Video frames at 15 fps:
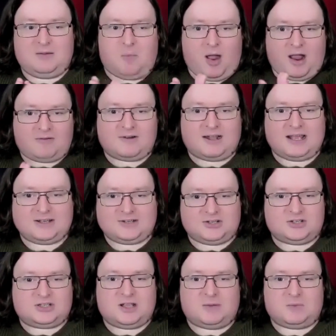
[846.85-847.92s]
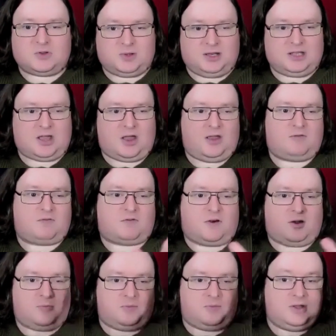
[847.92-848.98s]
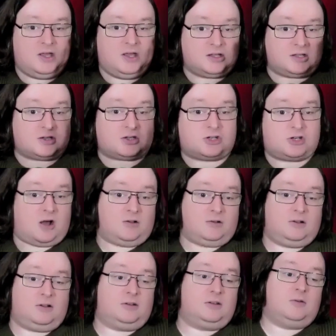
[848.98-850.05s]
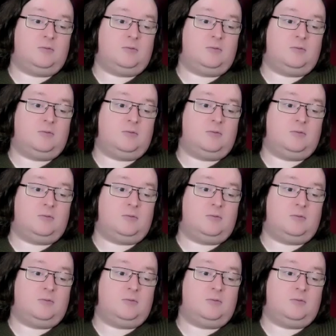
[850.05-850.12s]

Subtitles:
my relationship between going from Gestalt,